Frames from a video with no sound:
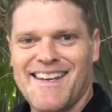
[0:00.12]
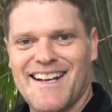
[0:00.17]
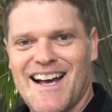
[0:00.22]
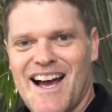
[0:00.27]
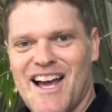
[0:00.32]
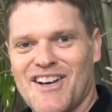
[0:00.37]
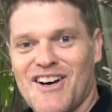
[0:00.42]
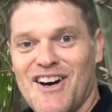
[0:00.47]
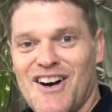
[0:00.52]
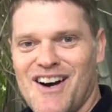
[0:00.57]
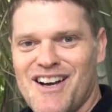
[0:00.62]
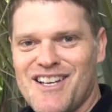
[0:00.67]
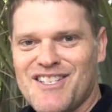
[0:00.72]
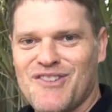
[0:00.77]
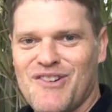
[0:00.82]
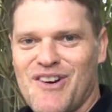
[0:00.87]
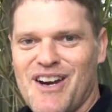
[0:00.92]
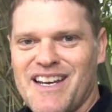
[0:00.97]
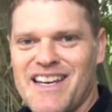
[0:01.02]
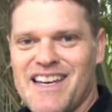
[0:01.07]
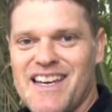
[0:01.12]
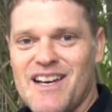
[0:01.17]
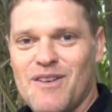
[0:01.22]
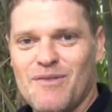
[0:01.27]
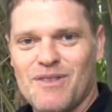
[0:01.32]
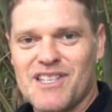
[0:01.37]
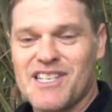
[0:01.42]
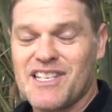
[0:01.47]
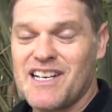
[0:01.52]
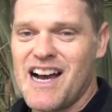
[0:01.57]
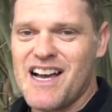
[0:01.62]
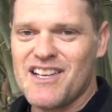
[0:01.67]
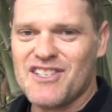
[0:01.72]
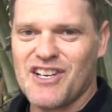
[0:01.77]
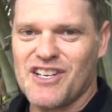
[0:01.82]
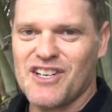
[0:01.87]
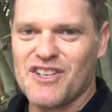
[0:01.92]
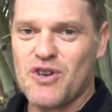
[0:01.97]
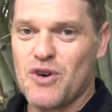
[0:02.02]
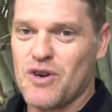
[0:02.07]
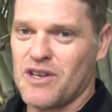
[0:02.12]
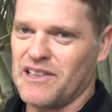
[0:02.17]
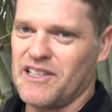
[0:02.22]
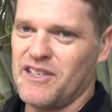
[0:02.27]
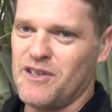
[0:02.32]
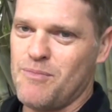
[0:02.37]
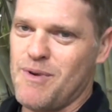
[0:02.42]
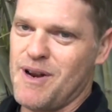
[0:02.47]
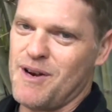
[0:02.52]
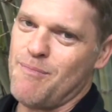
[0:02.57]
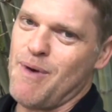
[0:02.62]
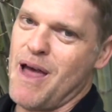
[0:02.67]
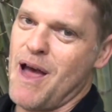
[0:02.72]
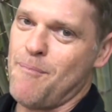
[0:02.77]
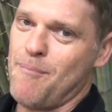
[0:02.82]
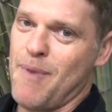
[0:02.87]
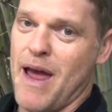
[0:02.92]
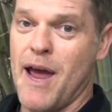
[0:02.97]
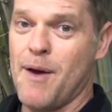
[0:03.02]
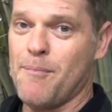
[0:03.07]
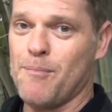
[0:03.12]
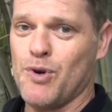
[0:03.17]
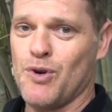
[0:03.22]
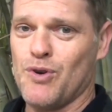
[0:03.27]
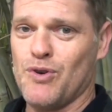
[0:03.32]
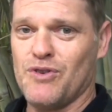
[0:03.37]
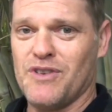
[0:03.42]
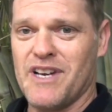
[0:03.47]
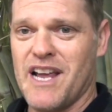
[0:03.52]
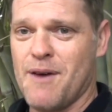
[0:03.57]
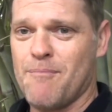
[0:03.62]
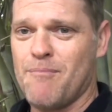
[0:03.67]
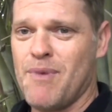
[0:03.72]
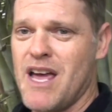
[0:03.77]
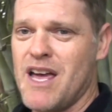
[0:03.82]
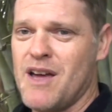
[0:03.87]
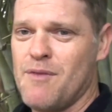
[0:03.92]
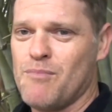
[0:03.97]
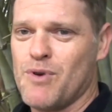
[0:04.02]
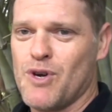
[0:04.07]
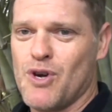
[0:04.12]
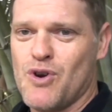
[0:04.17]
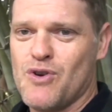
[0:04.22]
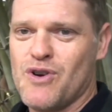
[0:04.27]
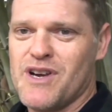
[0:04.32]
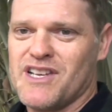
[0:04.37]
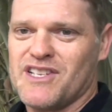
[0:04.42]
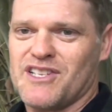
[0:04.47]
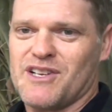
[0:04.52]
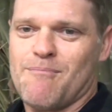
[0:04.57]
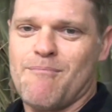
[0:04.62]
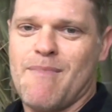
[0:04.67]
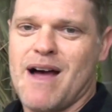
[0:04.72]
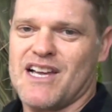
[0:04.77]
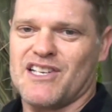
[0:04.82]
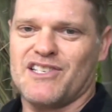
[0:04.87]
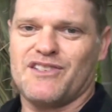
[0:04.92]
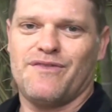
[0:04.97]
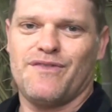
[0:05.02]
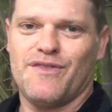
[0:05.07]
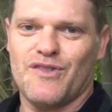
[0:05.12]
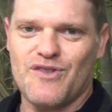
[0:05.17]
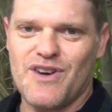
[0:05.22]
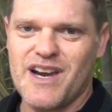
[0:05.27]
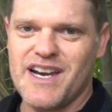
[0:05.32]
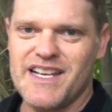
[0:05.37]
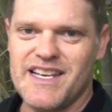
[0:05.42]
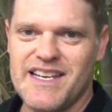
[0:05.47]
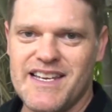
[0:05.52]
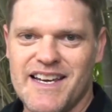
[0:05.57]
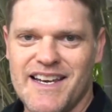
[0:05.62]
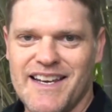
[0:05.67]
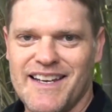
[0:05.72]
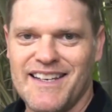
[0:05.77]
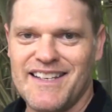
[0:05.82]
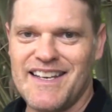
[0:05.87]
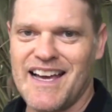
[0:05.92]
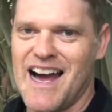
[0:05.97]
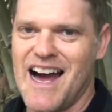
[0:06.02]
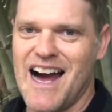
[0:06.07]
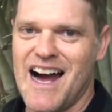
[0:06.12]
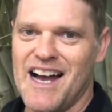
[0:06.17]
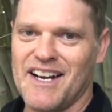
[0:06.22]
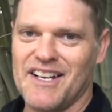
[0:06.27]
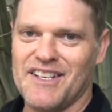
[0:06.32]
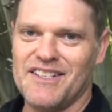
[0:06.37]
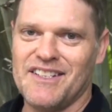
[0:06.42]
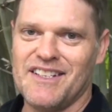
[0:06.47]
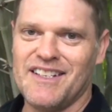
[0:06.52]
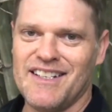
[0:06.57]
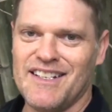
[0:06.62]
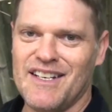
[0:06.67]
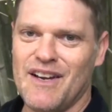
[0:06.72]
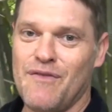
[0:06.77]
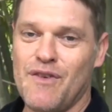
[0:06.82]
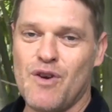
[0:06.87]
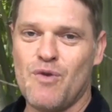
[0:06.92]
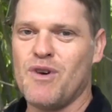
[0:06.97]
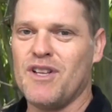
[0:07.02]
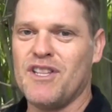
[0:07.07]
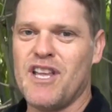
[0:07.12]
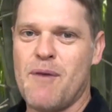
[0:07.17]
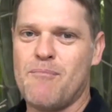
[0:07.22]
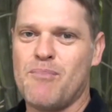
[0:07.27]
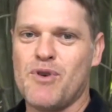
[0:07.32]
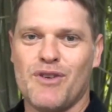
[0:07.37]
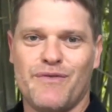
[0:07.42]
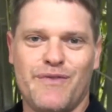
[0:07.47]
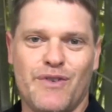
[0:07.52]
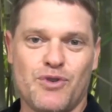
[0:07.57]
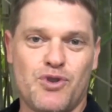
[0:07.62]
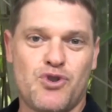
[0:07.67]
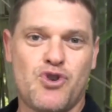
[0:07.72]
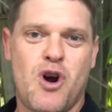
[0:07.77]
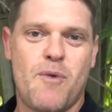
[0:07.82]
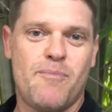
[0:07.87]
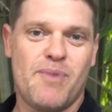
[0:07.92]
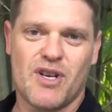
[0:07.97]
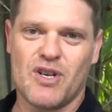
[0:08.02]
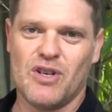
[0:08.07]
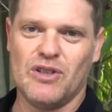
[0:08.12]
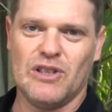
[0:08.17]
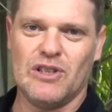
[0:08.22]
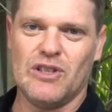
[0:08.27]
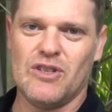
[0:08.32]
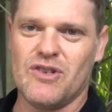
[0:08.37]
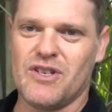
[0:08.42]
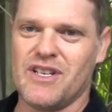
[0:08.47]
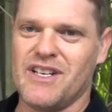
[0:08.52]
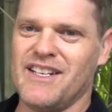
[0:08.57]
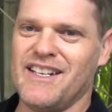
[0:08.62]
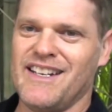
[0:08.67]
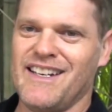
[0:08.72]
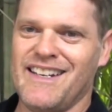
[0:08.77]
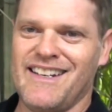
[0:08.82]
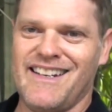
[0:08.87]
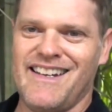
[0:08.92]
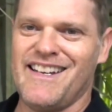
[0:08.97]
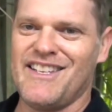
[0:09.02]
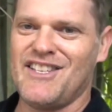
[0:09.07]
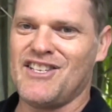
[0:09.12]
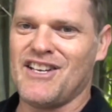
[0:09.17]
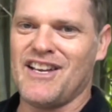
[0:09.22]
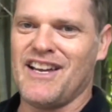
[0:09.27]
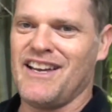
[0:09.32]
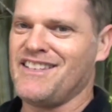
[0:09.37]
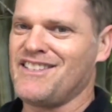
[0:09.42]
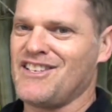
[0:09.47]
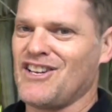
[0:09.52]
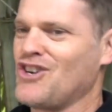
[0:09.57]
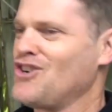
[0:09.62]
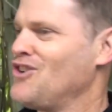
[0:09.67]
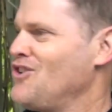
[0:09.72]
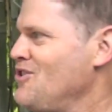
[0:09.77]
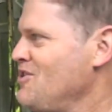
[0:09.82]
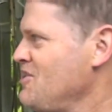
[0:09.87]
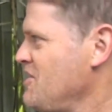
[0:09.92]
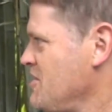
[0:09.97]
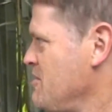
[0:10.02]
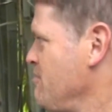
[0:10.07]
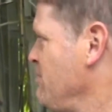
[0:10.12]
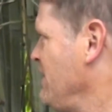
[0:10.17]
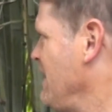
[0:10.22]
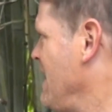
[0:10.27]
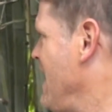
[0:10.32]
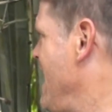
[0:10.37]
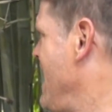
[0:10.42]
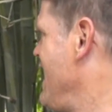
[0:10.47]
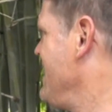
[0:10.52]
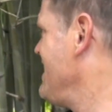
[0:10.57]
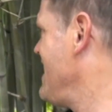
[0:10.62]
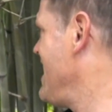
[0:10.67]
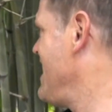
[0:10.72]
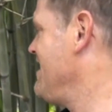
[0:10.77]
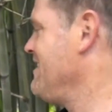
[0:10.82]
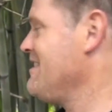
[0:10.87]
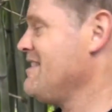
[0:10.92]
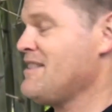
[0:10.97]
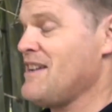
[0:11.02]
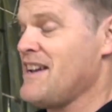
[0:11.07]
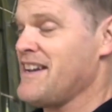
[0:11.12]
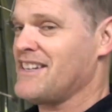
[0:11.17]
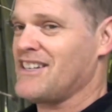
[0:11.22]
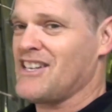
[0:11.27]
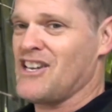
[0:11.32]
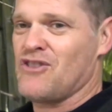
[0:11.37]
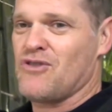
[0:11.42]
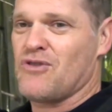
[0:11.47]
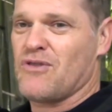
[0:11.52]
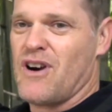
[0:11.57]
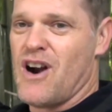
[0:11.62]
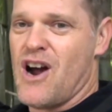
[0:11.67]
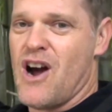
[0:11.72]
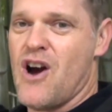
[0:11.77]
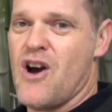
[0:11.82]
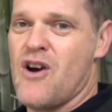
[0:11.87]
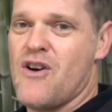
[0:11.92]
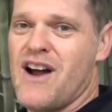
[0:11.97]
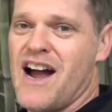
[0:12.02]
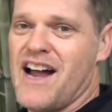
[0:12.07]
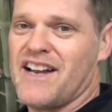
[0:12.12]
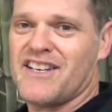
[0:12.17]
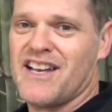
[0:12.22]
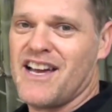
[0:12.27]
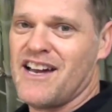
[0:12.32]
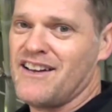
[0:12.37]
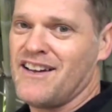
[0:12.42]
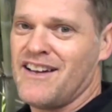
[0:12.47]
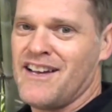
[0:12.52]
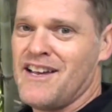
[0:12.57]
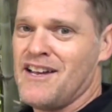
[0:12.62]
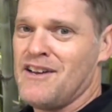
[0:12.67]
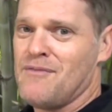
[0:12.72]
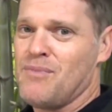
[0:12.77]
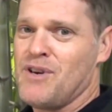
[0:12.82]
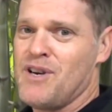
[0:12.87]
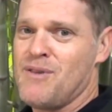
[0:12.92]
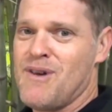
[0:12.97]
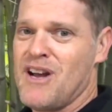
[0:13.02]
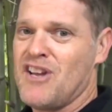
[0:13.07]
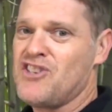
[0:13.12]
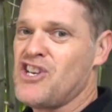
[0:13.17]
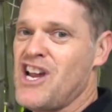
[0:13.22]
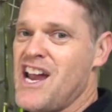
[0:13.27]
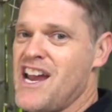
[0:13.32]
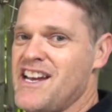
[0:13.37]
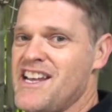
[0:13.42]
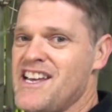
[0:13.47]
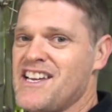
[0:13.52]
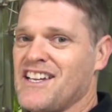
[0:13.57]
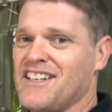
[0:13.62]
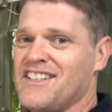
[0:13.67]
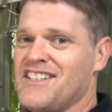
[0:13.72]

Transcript: G'day guys, Greg here. Well, today I was going to talk a little bit about bamboo. Now, bamboo is a must for any garden if you want that beautiful tropical look. It's a gorgeous plant and it can grow under pretty much any